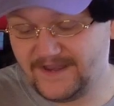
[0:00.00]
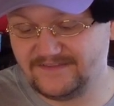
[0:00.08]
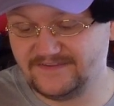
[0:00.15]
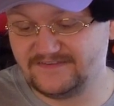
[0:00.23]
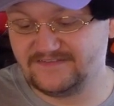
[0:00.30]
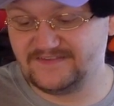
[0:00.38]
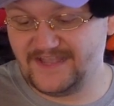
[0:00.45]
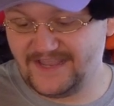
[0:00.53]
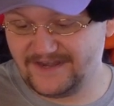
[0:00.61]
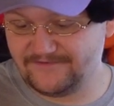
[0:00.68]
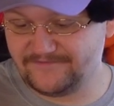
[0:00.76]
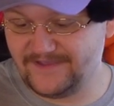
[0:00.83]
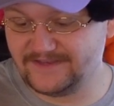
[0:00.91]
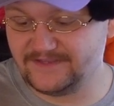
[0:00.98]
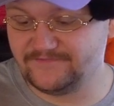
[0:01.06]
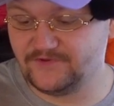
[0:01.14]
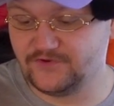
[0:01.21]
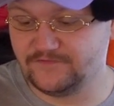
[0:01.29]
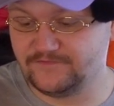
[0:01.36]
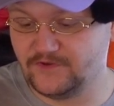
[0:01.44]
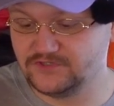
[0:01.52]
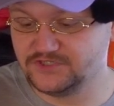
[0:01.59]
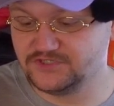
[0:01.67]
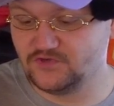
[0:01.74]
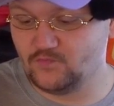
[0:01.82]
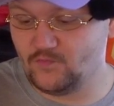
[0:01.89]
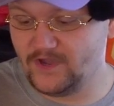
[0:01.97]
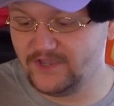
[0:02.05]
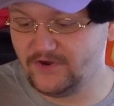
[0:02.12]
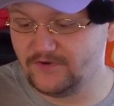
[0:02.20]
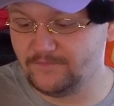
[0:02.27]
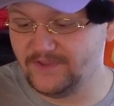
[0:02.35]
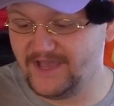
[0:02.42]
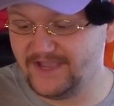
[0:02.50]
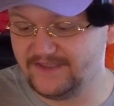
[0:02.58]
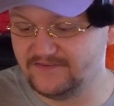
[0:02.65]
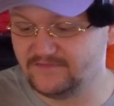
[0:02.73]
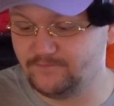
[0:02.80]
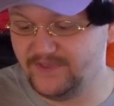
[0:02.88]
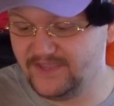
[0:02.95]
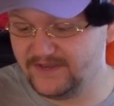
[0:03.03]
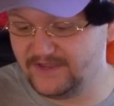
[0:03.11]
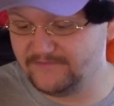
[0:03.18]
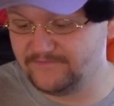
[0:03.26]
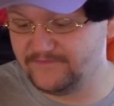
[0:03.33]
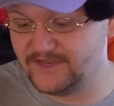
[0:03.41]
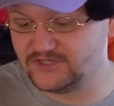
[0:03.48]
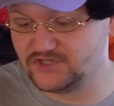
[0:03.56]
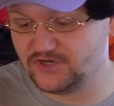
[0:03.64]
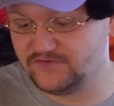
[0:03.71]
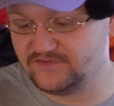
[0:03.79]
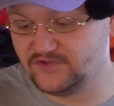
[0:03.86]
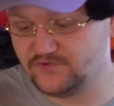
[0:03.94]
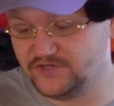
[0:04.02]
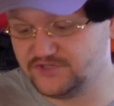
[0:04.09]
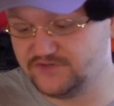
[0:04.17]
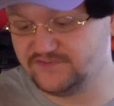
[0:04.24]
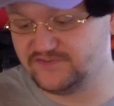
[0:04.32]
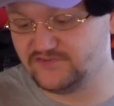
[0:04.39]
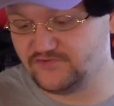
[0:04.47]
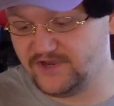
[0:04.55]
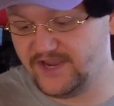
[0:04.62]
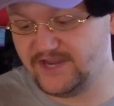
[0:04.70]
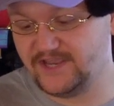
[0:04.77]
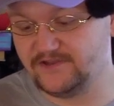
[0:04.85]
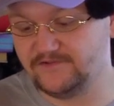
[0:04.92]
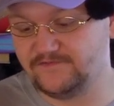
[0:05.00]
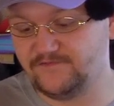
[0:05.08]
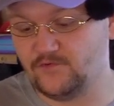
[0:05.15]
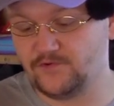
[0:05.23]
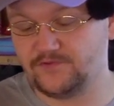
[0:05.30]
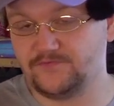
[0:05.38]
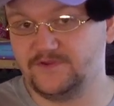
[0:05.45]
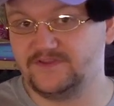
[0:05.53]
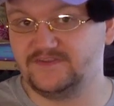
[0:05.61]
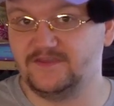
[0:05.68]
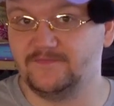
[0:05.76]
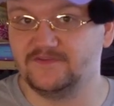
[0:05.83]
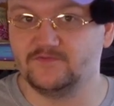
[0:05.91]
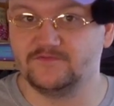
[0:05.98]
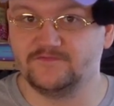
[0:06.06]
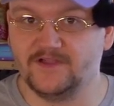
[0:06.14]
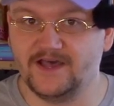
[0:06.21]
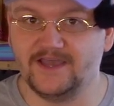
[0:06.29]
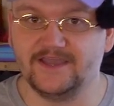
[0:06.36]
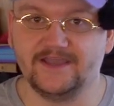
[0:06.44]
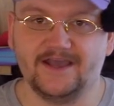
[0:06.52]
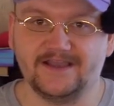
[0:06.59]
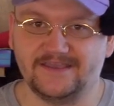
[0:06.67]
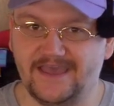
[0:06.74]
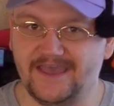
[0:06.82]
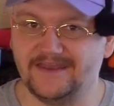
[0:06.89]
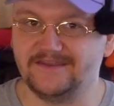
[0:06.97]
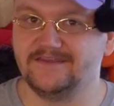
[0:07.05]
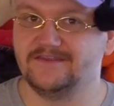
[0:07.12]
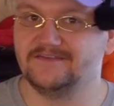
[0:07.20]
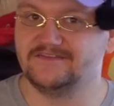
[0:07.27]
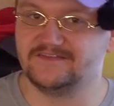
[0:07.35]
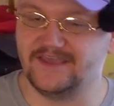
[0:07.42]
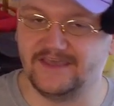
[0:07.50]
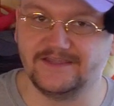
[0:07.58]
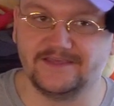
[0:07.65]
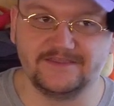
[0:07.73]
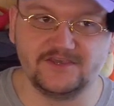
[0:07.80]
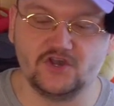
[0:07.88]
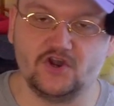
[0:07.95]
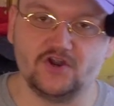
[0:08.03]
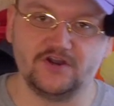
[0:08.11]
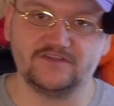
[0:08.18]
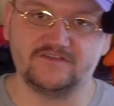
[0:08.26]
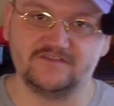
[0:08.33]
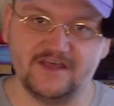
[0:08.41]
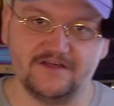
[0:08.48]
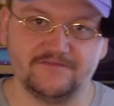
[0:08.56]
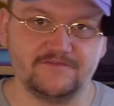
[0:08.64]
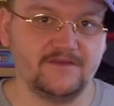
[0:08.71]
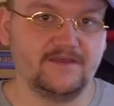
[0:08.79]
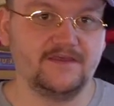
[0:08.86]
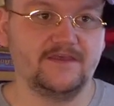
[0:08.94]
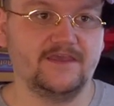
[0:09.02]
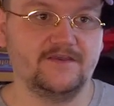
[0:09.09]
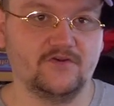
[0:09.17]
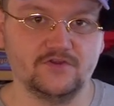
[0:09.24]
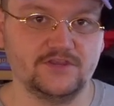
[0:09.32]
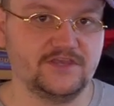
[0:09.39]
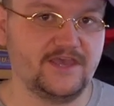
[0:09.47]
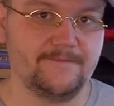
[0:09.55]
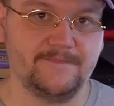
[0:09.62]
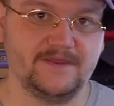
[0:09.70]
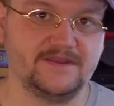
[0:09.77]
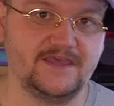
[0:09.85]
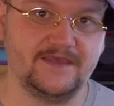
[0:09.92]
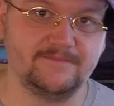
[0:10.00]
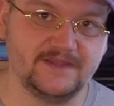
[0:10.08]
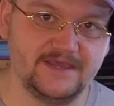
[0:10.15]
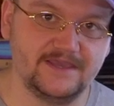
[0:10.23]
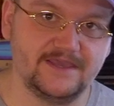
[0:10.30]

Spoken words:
has a second effect if your devotion to white or black is big enough that turns the creatures it's creating into 4/3 demons with flying, again, scaling the card itself early game, mid game, late